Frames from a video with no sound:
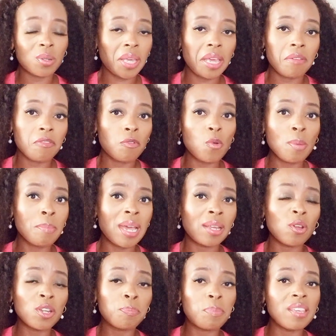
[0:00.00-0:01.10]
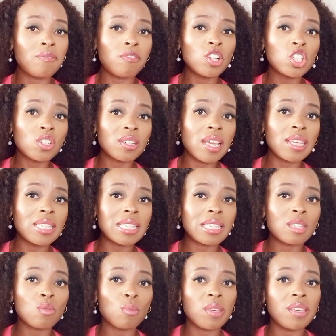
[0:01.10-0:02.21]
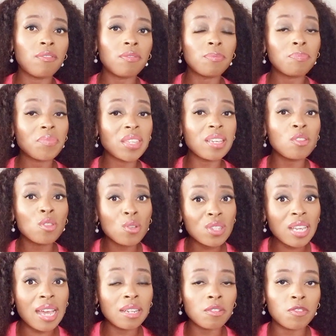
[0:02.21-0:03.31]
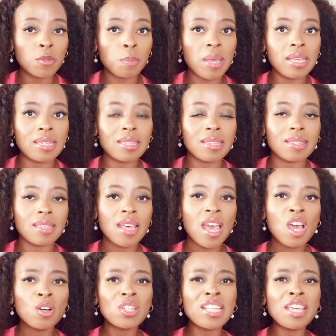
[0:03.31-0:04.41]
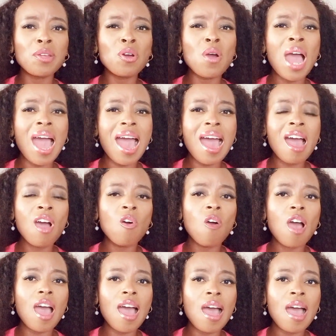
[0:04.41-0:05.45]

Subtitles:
Okay, if we might not be fortunate to be in those kind of spaces, because I know how